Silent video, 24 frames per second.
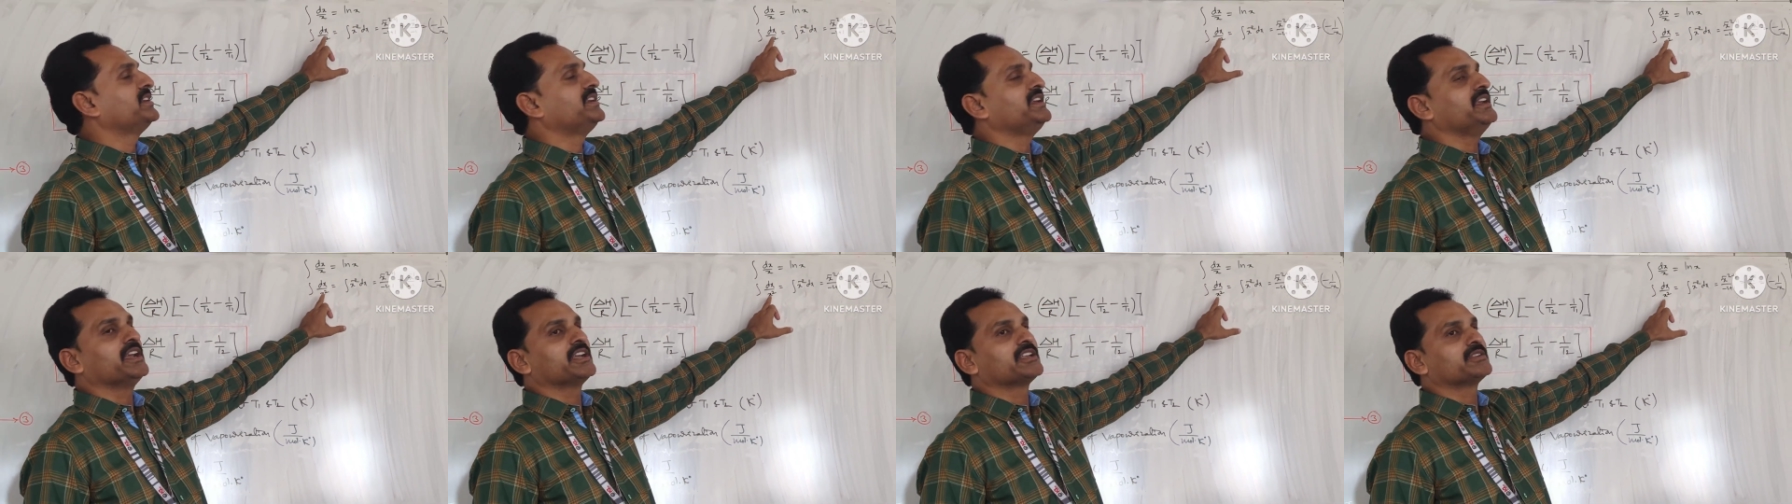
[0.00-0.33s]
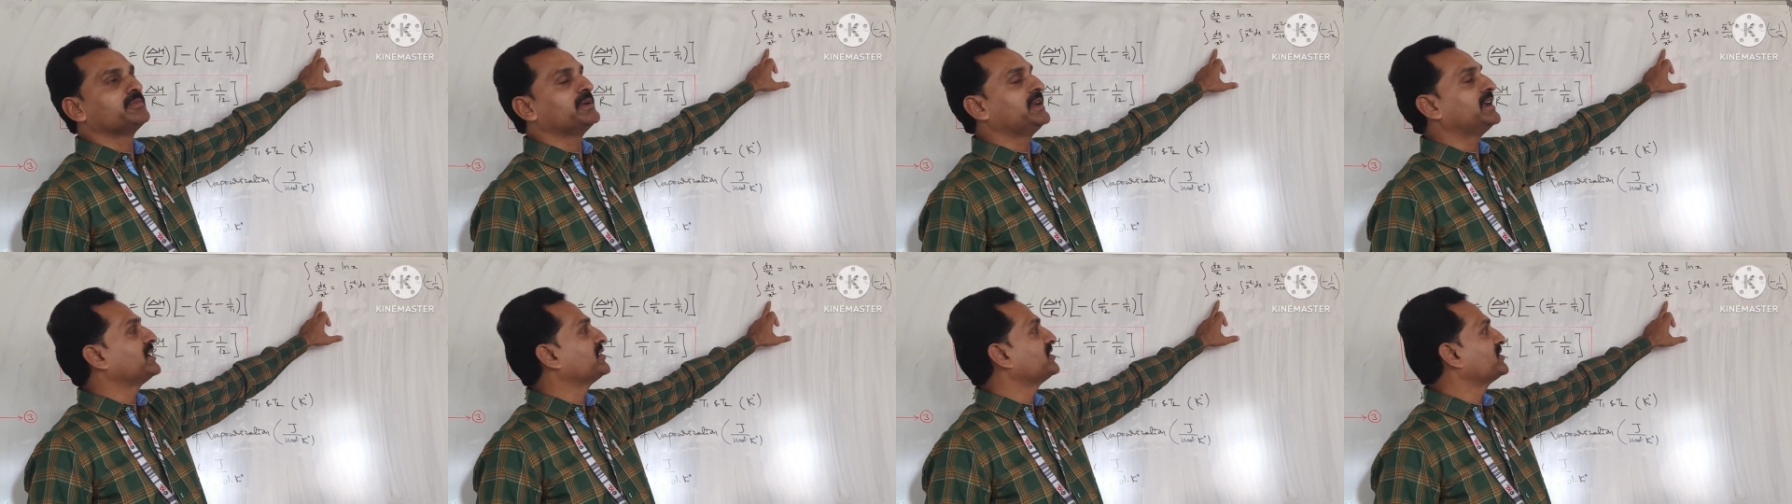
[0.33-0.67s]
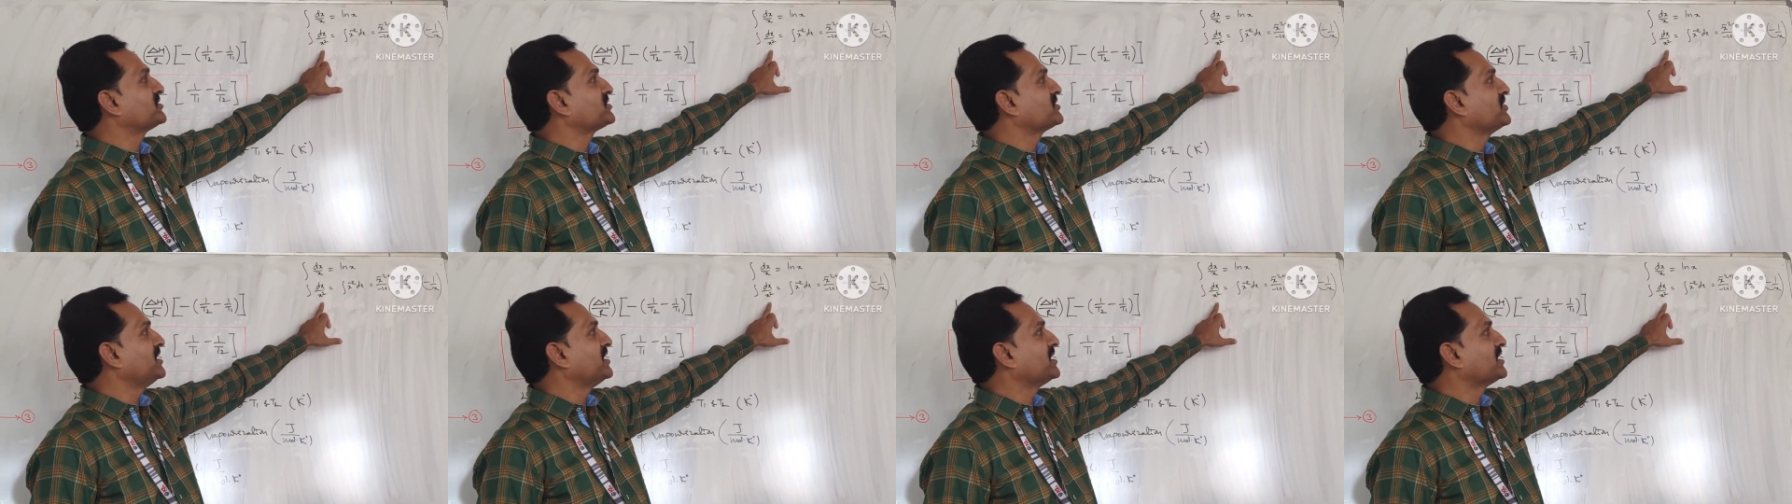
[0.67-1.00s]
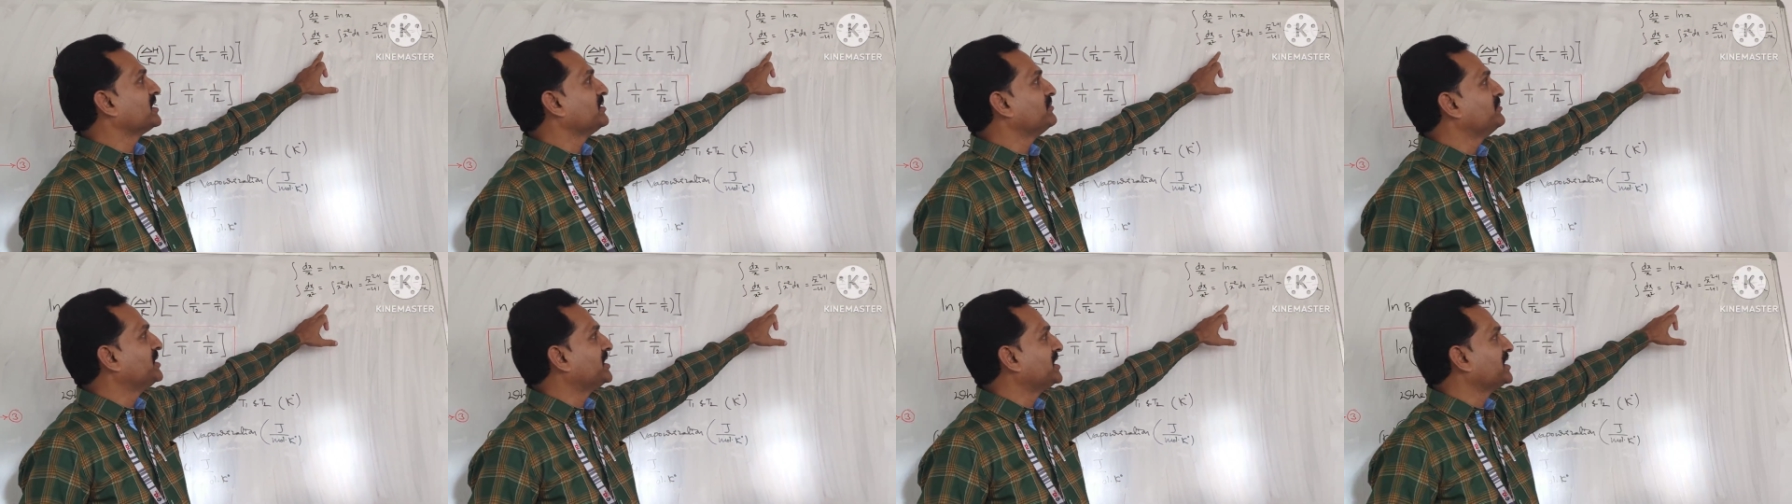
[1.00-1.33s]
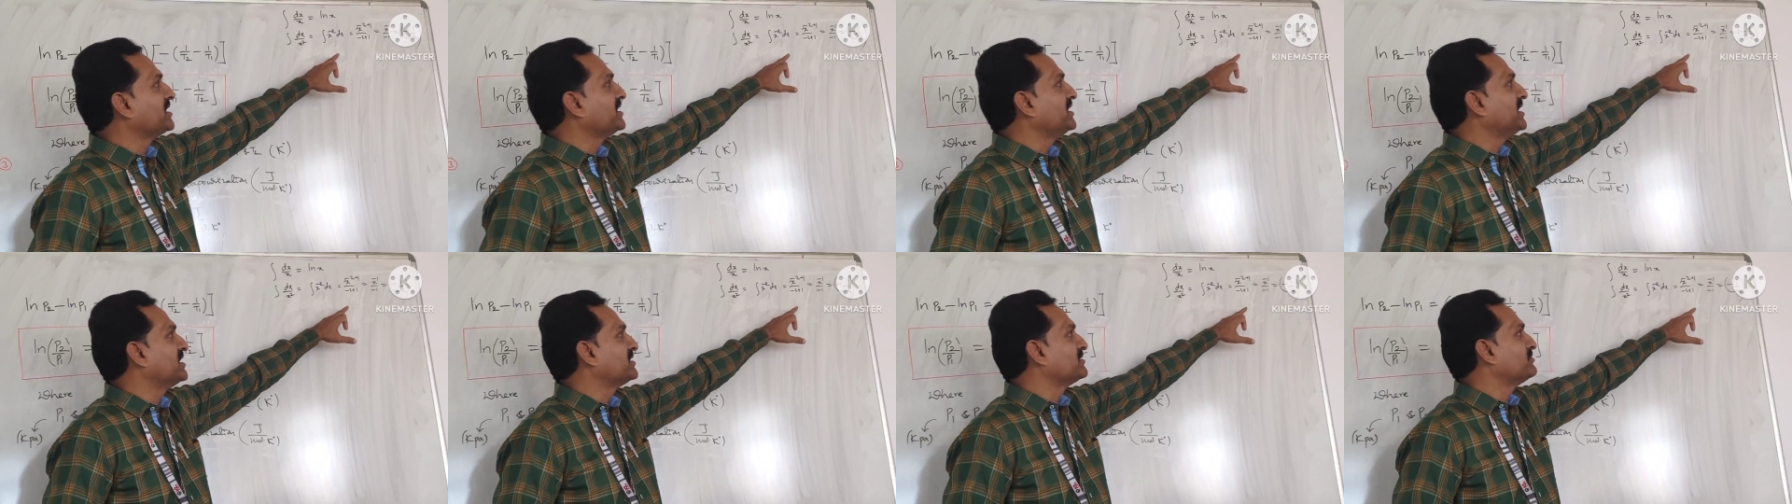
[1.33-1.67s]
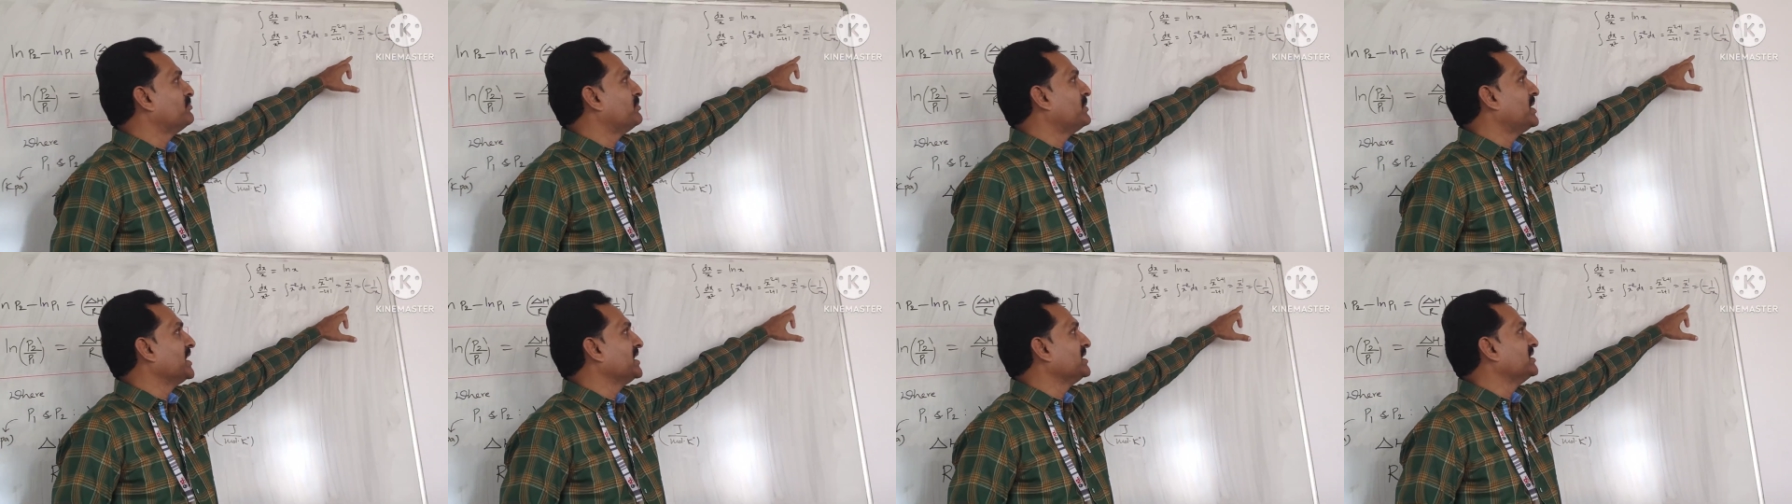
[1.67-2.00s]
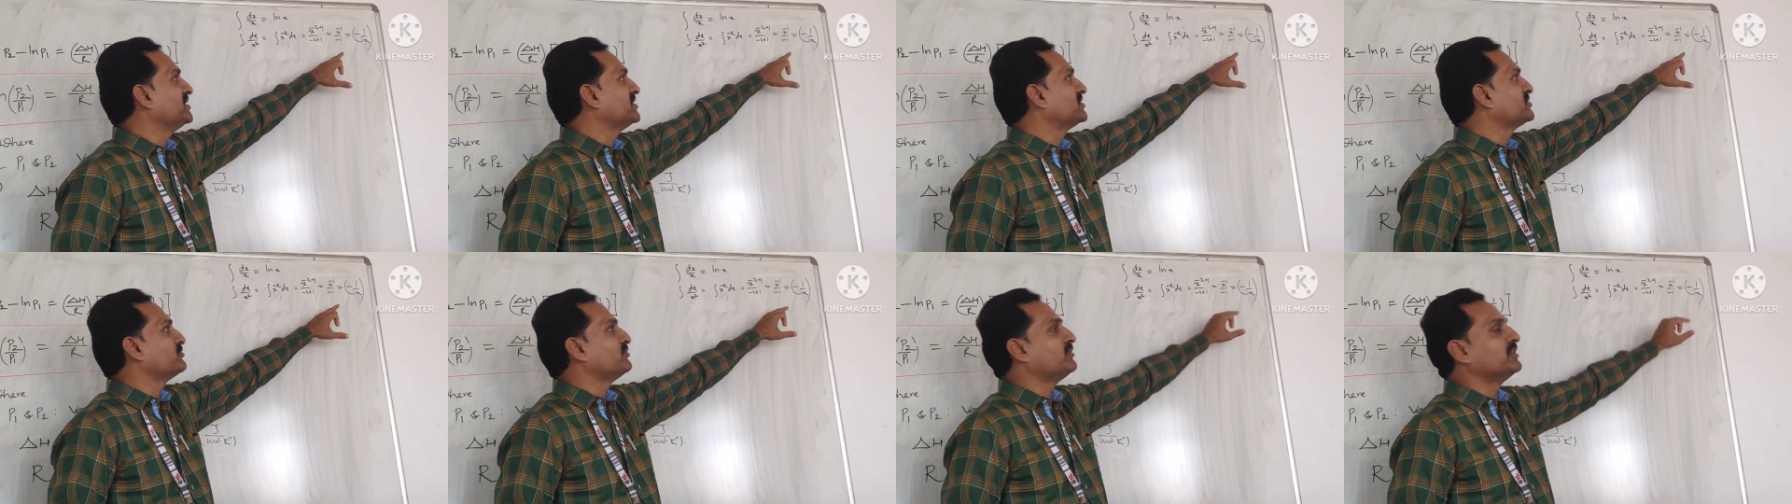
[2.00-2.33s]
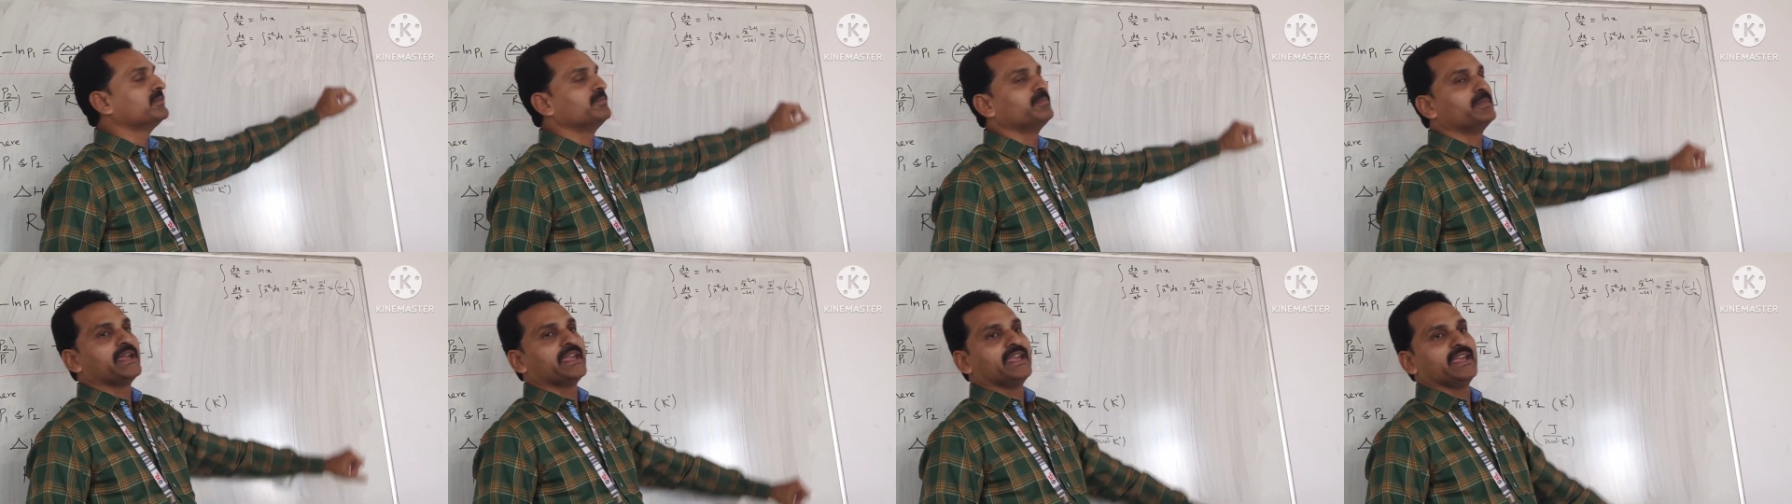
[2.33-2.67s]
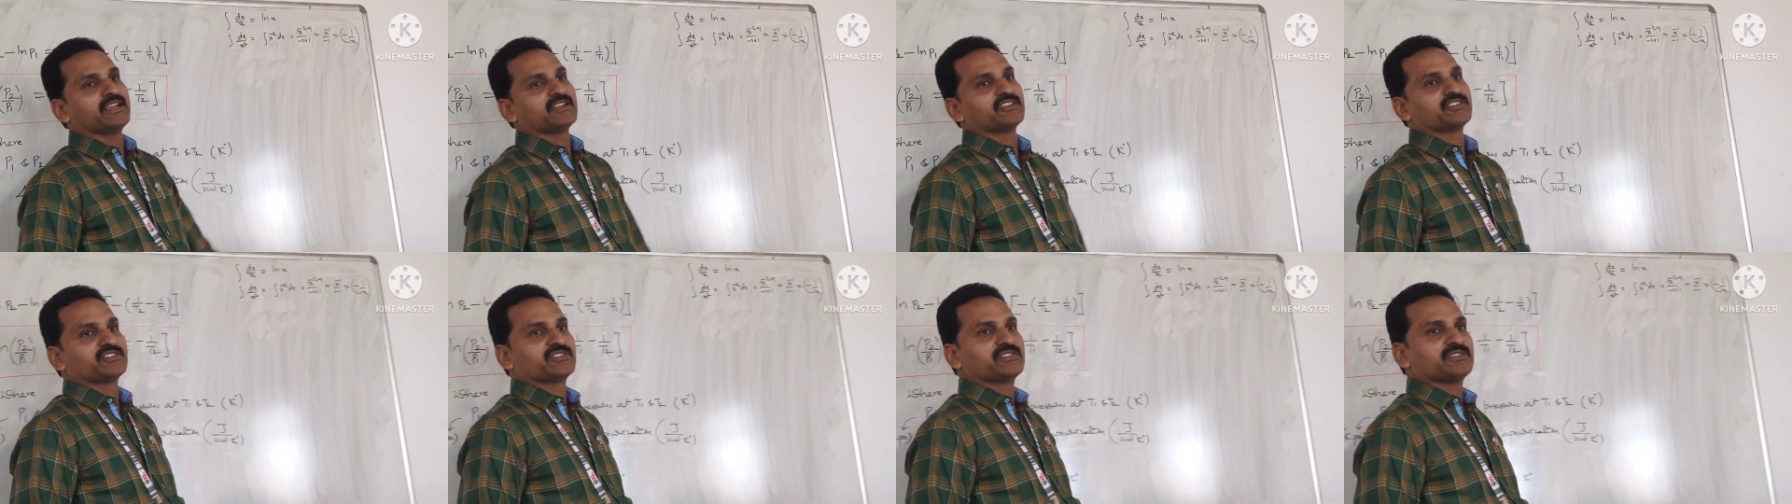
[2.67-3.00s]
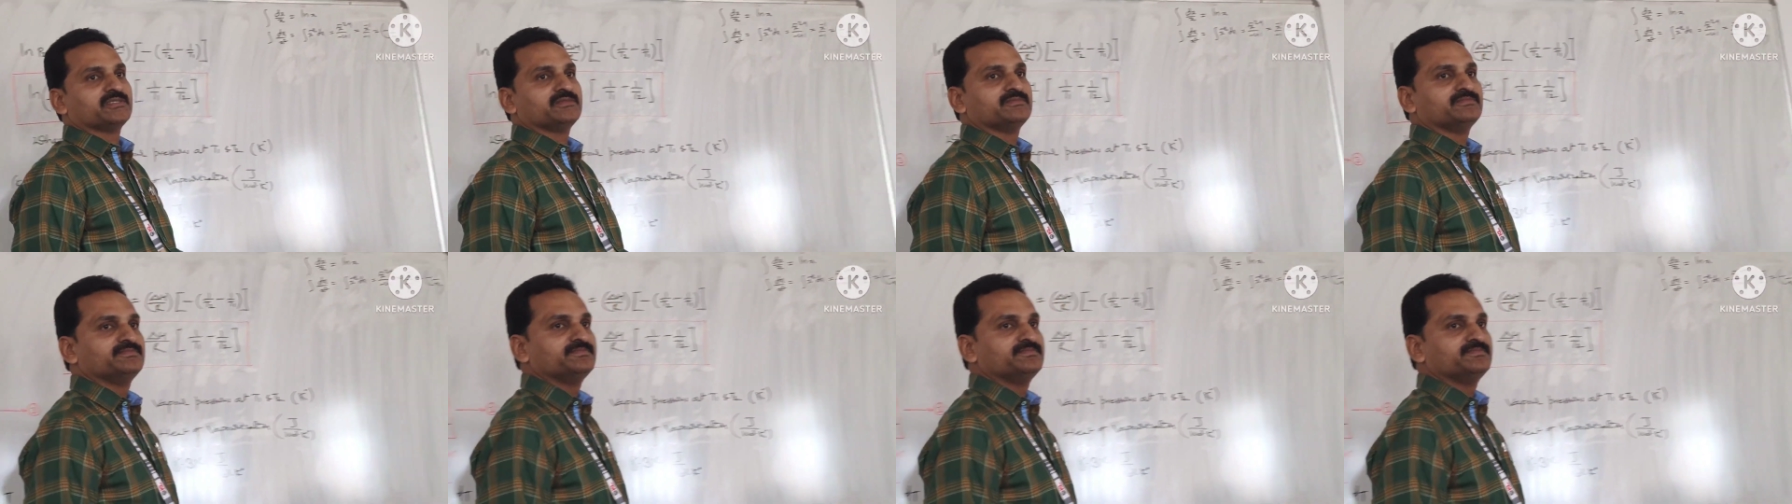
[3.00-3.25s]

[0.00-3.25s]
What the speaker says: dx by x square can be written as minus 1 by x.